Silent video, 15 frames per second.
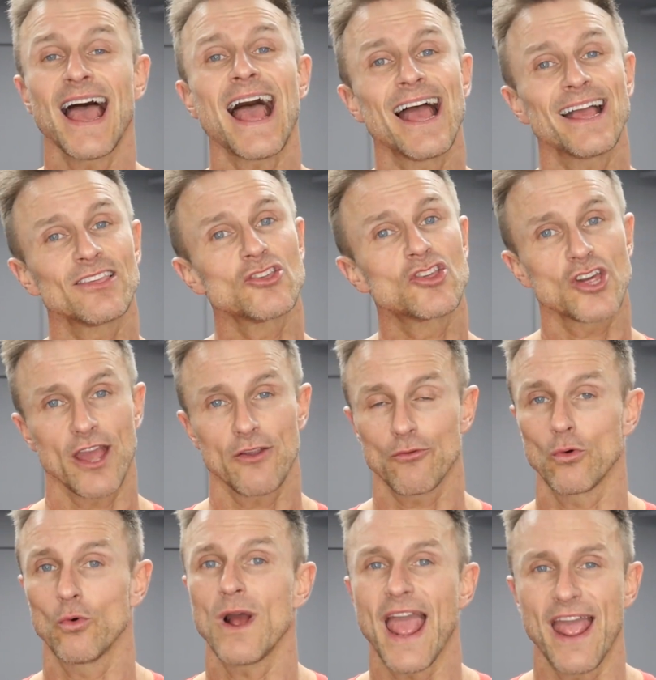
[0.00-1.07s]
and
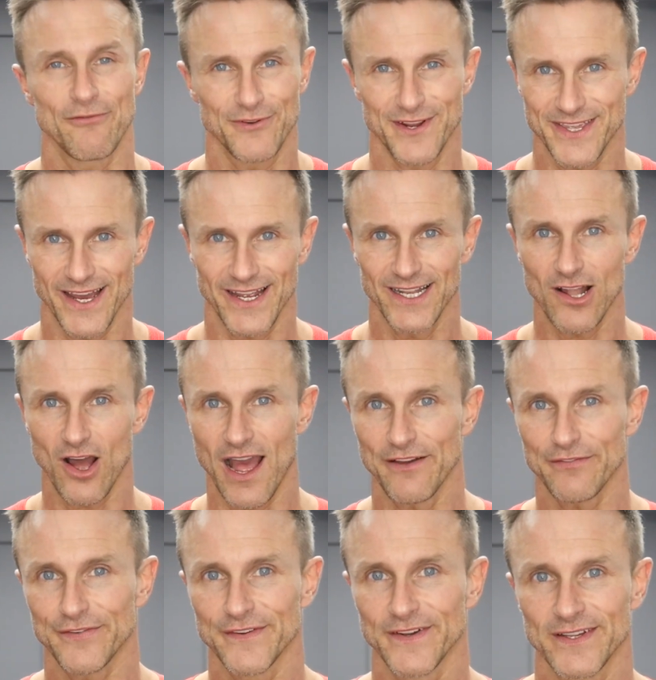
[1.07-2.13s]
general everyday
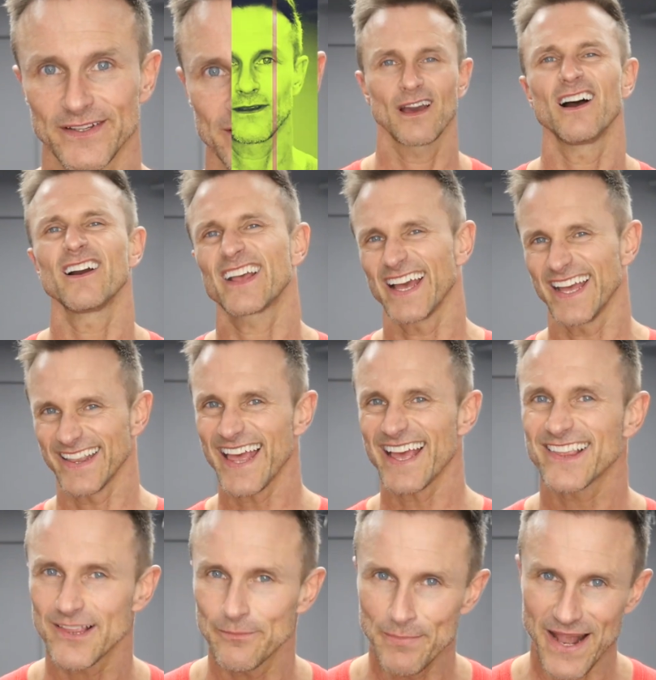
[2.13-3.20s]
life. Okay,
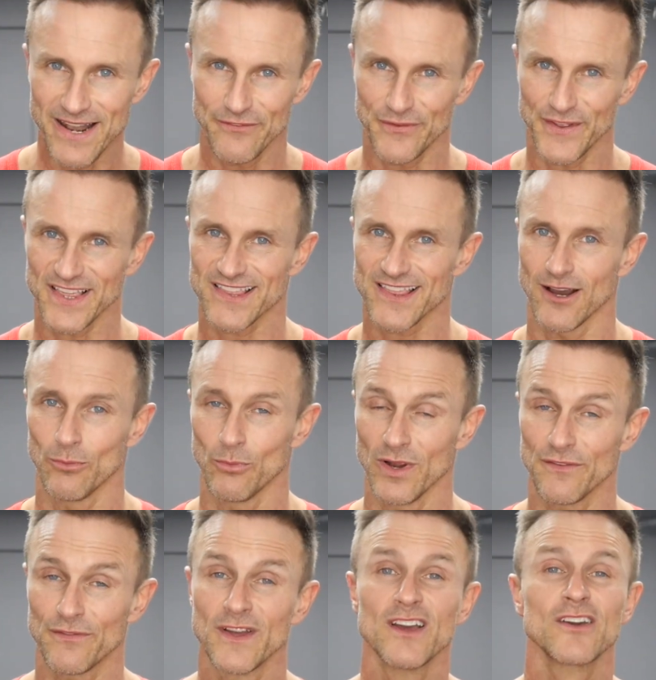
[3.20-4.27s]
that's the benefits done
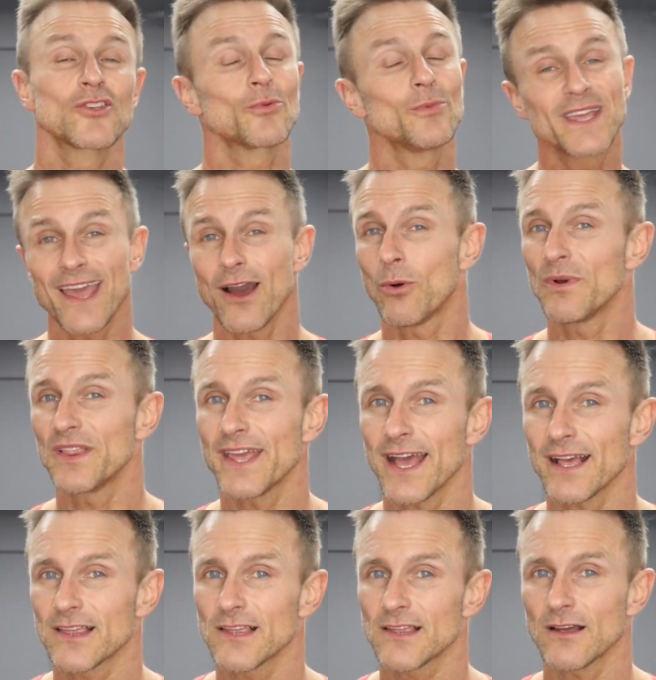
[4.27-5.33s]
with. Should we get on with the
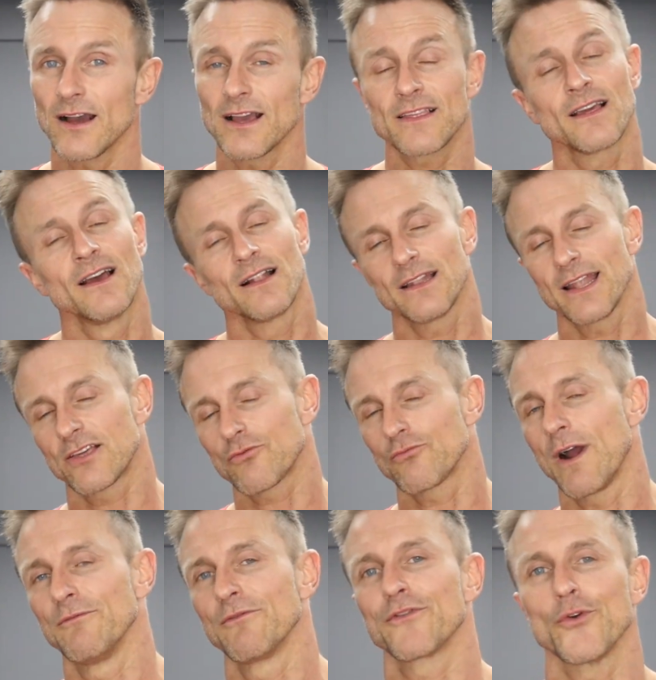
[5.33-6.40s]
exercise? Let's
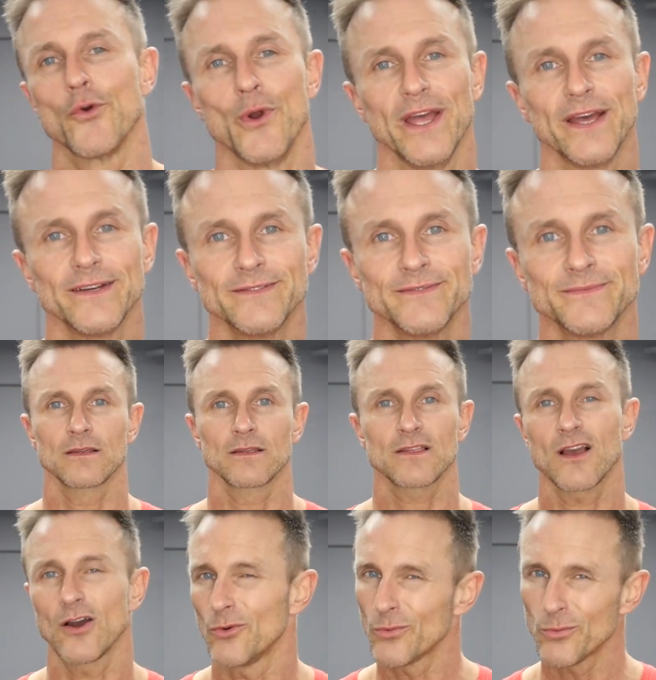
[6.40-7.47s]
run through it.
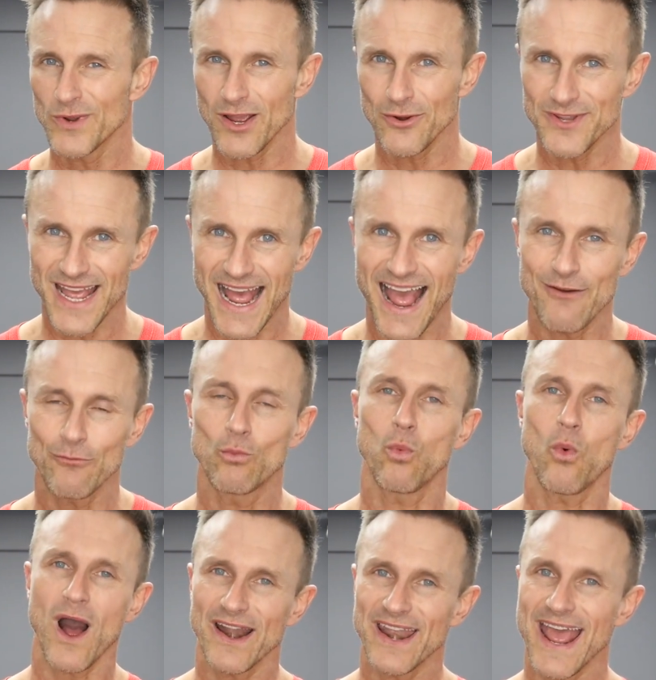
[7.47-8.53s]
So we only have
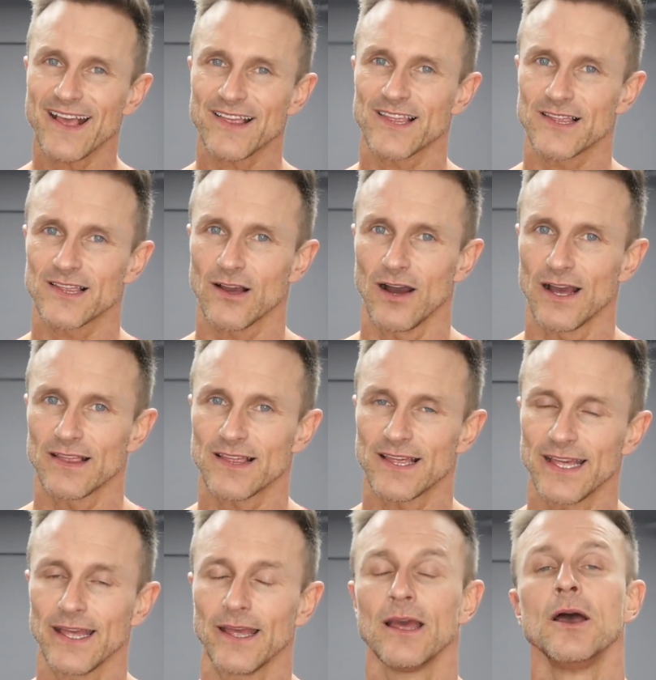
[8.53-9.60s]
one exercise
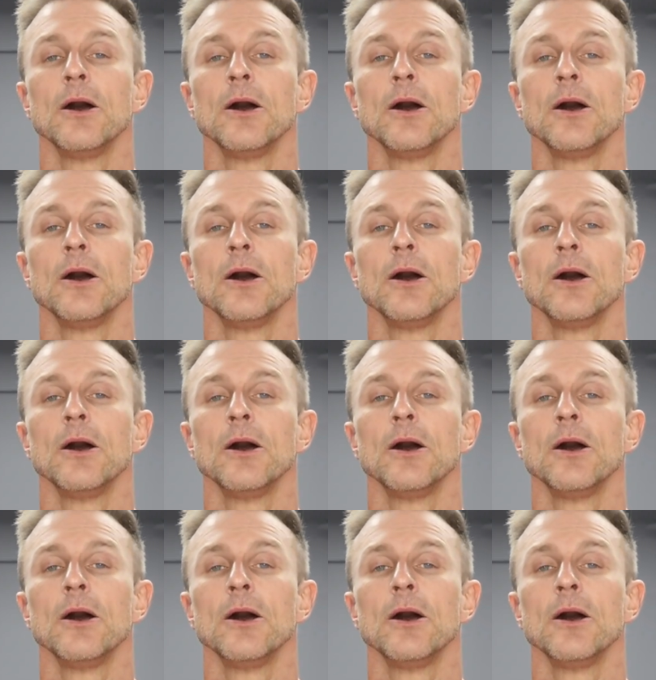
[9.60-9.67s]
here,